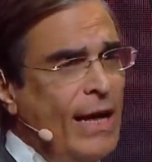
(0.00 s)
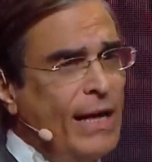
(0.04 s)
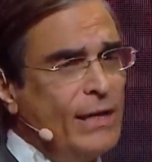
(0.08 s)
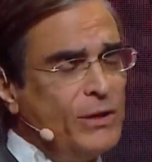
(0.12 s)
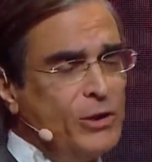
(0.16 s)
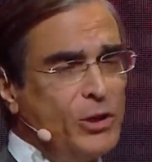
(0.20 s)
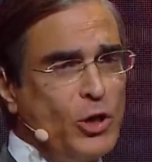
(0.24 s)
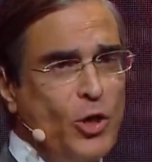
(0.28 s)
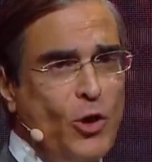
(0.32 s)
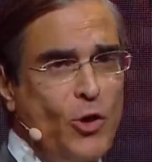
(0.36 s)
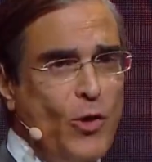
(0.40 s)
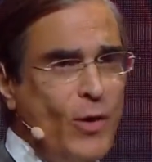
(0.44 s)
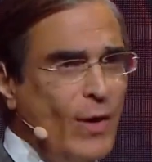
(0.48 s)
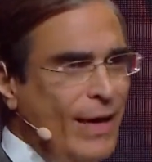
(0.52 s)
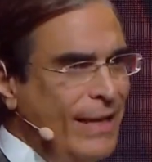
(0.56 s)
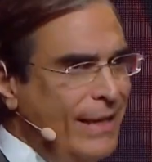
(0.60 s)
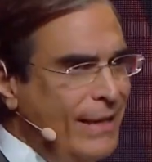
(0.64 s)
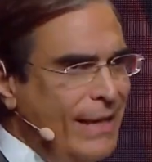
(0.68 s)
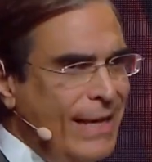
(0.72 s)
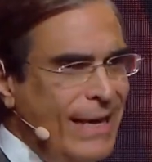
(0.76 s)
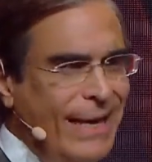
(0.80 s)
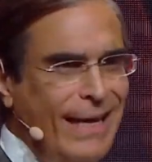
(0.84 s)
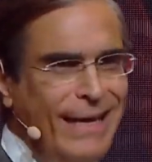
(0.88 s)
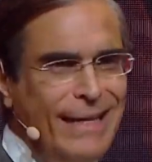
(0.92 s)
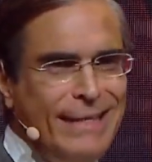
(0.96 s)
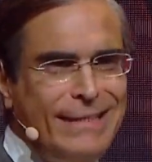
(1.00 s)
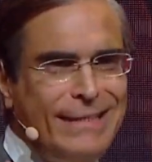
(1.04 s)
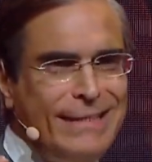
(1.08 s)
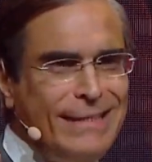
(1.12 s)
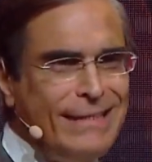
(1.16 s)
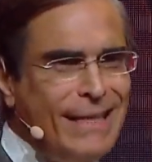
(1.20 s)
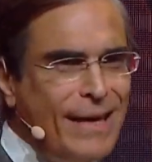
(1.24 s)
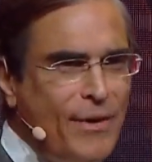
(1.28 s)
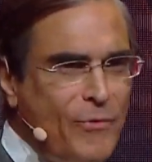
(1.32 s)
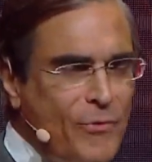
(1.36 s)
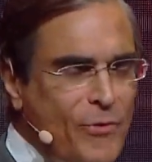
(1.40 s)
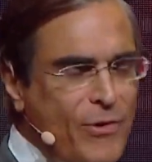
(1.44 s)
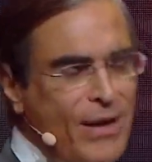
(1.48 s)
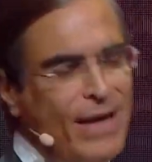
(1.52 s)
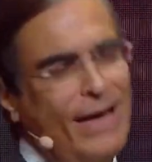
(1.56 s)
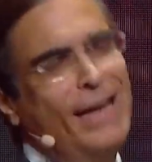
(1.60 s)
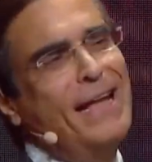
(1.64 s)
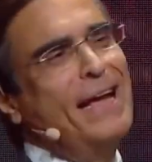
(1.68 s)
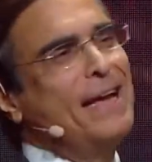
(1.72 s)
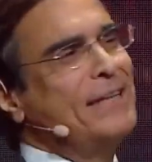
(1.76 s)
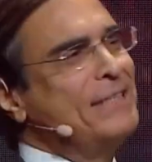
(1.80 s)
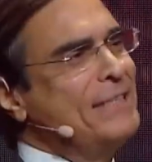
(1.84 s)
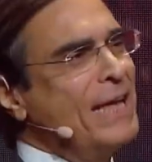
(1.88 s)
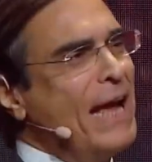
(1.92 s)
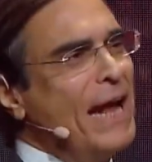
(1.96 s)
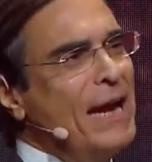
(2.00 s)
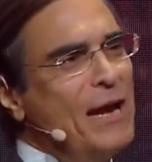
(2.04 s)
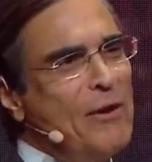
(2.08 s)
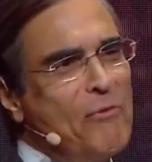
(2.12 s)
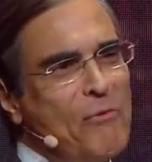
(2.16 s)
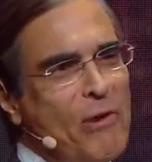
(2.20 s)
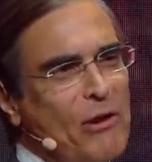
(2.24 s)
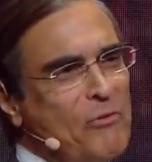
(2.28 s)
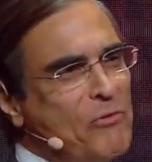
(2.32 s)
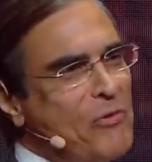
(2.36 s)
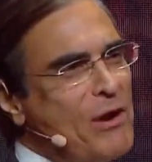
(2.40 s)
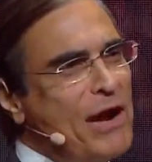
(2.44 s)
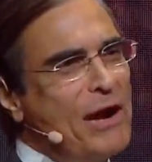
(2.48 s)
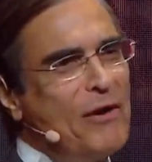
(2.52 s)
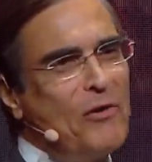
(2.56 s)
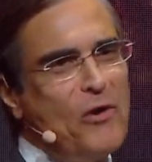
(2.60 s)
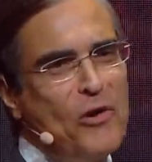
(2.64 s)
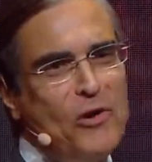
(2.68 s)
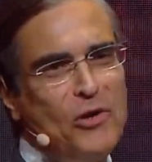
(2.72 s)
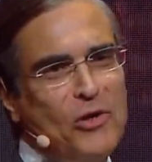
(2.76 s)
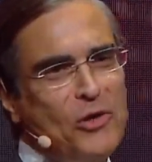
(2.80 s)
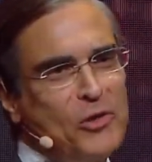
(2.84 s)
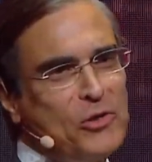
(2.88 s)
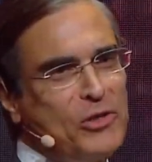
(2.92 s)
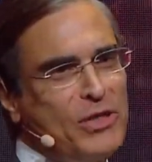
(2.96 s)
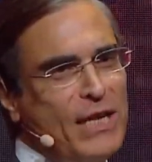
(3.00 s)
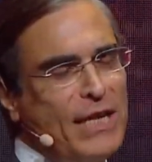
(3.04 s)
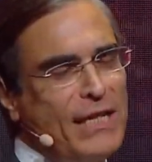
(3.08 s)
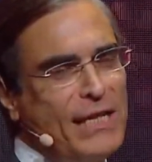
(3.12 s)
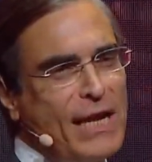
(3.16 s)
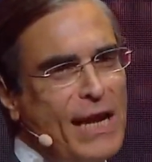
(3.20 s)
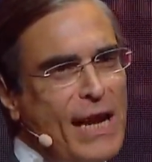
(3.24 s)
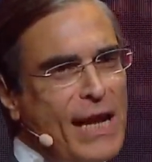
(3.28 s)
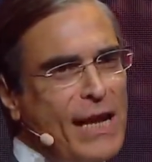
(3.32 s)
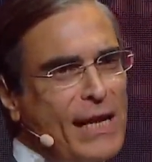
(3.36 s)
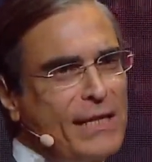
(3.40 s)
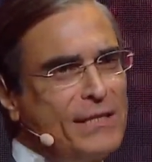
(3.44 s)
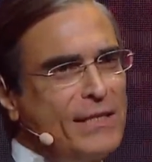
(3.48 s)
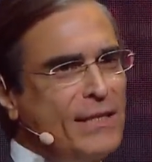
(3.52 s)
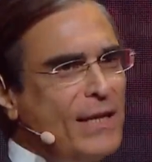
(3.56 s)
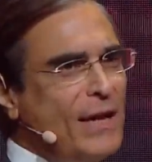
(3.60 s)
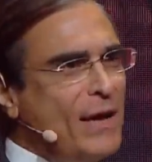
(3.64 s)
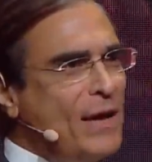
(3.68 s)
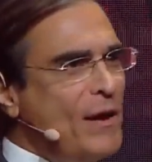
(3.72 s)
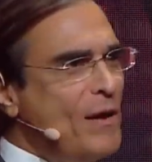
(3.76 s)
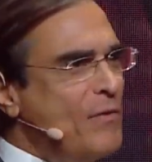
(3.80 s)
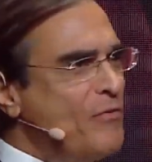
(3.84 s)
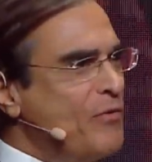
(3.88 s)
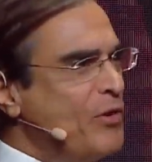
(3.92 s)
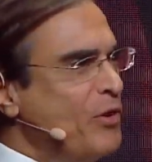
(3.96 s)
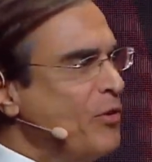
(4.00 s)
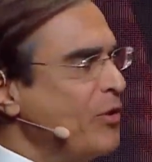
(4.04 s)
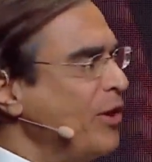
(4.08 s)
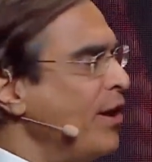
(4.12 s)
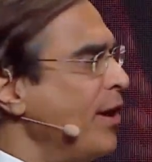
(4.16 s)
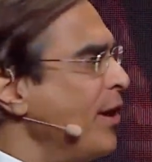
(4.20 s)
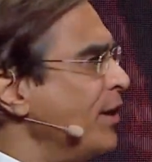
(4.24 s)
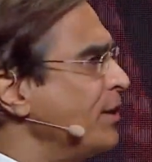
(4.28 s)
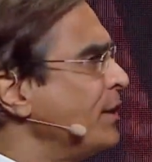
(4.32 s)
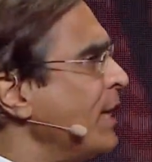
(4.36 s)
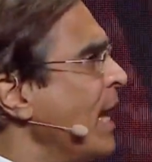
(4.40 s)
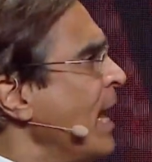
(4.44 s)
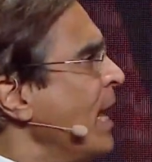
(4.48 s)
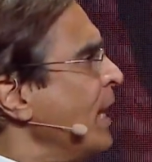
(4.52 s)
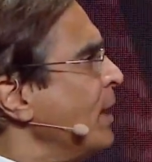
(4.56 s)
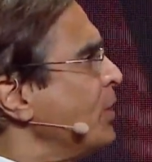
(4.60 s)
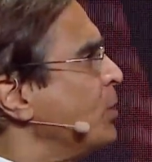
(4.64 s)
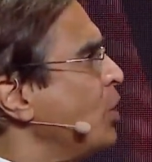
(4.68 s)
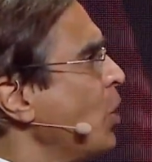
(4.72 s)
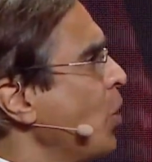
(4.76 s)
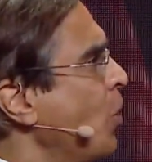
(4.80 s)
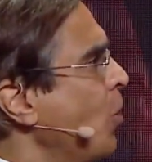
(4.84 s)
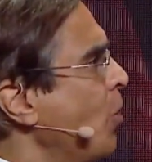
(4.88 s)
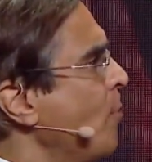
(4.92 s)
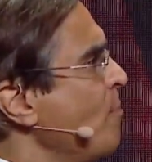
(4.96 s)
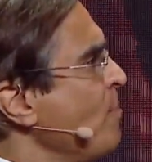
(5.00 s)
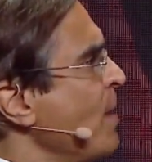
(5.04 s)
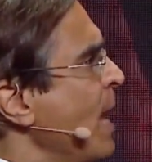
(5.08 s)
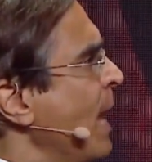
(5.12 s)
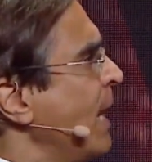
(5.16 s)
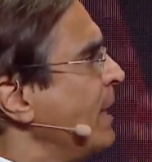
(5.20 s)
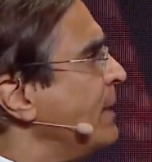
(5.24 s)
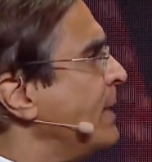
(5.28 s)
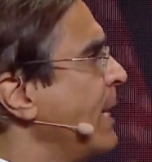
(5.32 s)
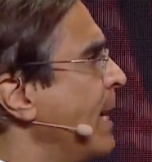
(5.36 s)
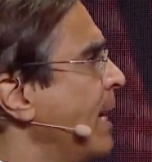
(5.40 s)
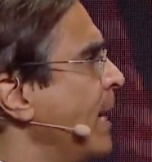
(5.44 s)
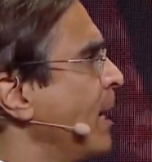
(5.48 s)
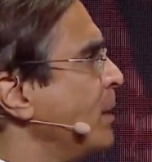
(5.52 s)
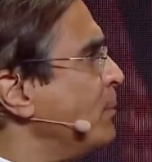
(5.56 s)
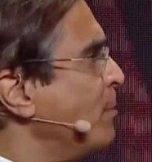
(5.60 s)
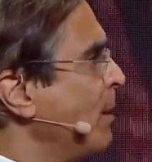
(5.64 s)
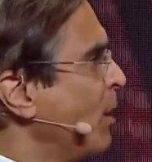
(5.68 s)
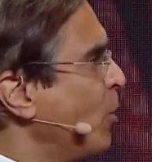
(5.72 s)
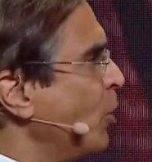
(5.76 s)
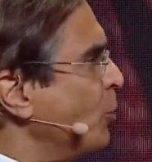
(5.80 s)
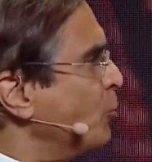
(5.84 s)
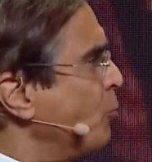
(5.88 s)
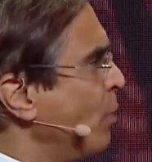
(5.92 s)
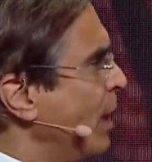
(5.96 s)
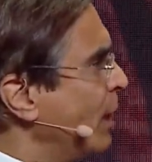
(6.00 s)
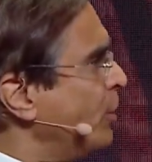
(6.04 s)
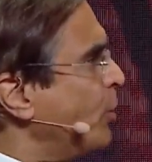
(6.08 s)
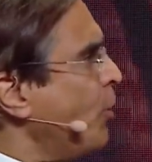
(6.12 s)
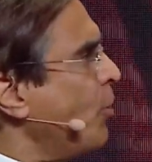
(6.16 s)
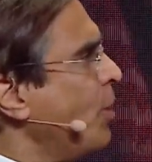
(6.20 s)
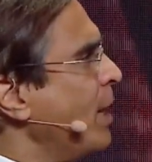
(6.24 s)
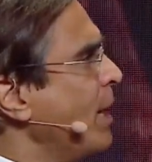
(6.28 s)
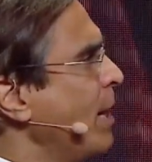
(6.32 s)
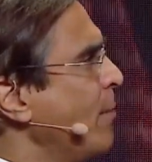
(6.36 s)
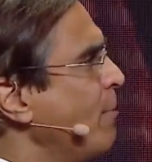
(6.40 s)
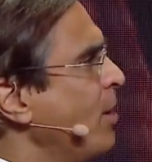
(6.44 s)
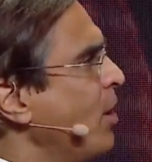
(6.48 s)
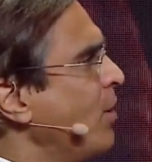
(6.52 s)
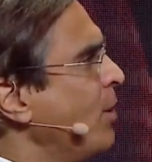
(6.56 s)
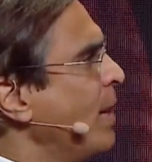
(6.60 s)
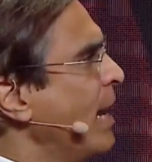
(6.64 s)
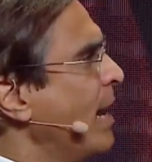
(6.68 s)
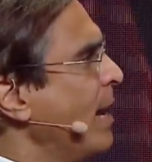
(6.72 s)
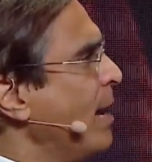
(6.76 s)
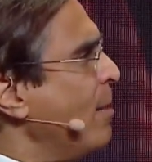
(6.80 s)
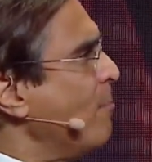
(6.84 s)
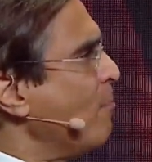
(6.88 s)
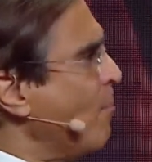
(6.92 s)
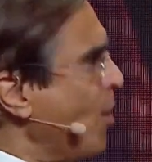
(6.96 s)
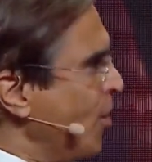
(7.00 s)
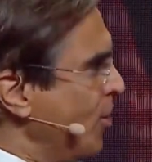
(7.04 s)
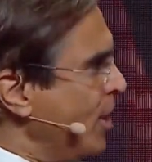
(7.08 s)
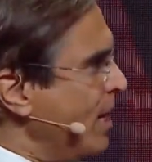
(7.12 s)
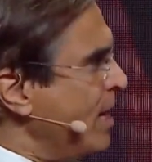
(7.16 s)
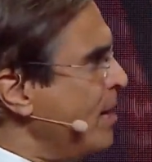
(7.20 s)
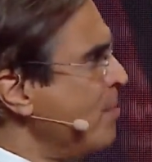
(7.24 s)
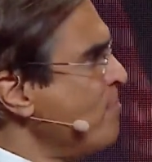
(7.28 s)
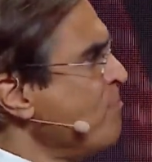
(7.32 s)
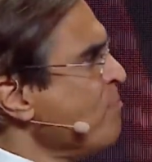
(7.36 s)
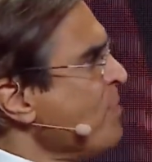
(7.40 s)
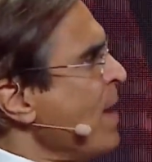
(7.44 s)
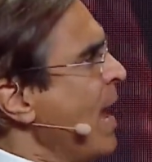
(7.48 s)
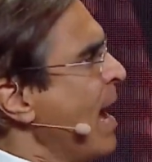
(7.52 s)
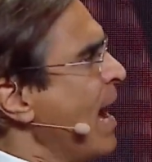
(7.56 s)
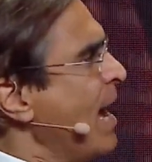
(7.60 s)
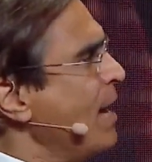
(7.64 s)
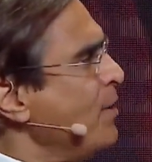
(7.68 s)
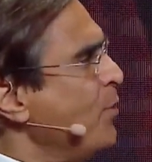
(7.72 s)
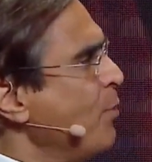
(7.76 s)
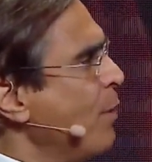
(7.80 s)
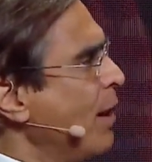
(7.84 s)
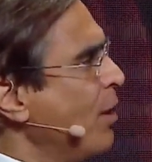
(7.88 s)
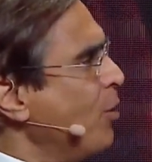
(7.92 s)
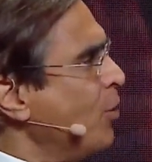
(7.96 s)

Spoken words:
So it's really exciting what we are going to see in the next few years. So tell us, because we're talking about money, and you are